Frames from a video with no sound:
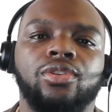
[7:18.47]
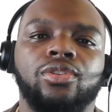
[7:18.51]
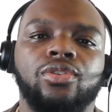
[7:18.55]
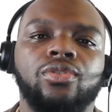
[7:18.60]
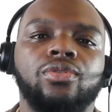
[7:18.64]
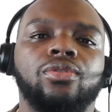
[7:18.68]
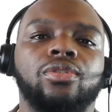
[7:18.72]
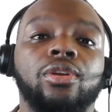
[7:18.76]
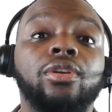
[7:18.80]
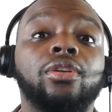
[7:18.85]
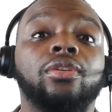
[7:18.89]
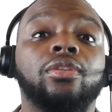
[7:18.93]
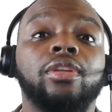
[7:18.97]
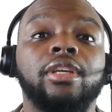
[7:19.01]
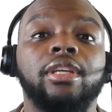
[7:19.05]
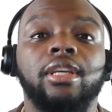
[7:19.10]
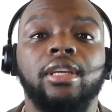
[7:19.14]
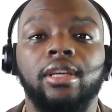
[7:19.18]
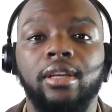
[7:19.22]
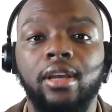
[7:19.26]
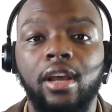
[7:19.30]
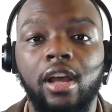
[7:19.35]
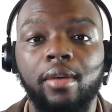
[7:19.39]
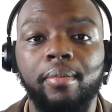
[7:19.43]
you literally
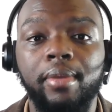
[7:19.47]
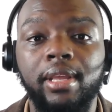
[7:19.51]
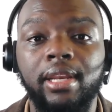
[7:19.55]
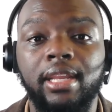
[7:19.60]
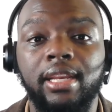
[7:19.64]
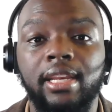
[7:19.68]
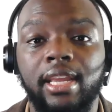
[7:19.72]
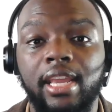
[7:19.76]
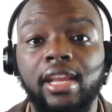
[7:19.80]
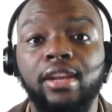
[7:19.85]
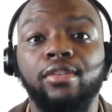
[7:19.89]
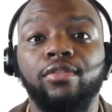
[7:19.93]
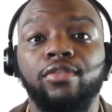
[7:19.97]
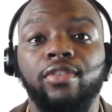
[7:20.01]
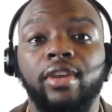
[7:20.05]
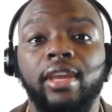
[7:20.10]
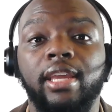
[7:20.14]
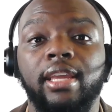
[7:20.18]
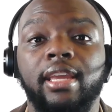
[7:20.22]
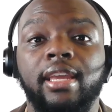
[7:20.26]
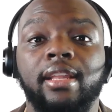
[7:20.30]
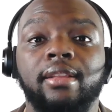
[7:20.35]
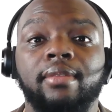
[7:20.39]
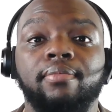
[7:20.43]
can come in and
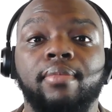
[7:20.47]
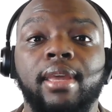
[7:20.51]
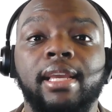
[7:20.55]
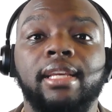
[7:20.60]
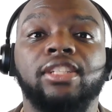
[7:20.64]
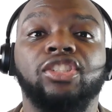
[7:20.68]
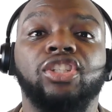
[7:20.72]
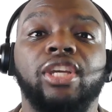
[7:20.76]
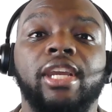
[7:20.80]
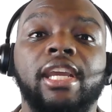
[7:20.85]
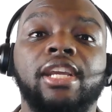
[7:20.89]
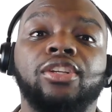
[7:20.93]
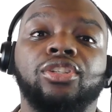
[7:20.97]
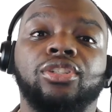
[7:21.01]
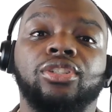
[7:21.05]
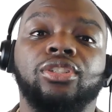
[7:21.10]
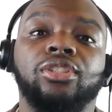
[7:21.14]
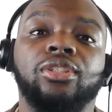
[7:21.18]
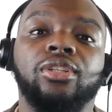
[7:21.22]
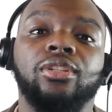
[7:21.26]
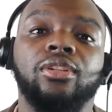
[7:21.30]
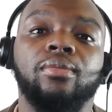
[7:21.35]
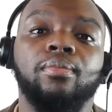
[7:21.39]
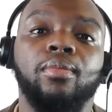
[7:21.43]
innovate and make
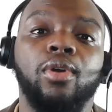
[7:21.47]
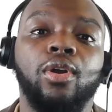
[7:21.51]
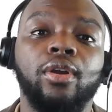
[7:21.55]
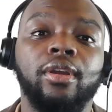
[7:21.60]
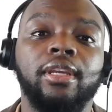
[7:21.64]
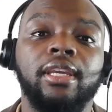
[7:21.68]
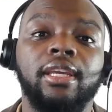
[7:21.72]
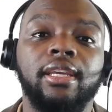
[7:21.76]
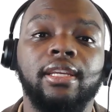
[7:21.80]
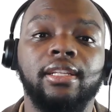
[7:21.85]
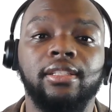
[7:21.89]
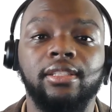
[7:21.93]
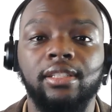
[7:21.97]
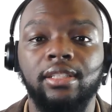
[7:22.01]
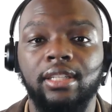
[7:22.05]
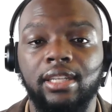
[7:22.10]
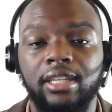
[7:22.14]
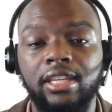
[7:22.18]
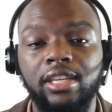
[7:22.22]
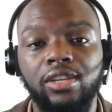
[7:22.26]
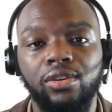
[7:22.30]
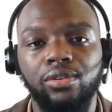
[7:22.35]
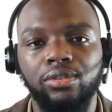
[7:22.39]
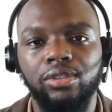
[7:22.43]
changes to the market and to the
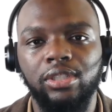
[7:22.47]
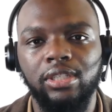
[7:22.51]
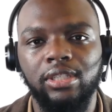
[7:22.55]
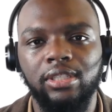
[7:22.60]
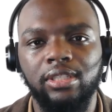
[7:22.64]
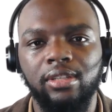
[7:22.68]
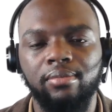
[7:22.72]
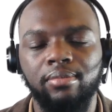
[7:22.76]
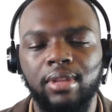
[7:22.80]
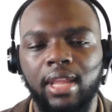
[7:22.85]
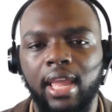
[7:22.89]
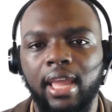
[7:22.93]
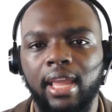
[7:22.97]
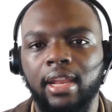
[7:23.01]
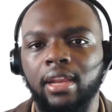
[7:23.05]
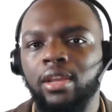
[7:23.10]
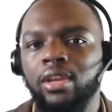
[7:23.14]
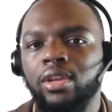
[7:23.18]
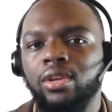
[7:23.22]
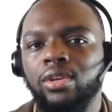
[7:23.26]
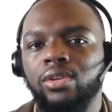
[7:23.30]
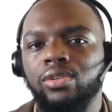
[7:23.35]
ecosystem that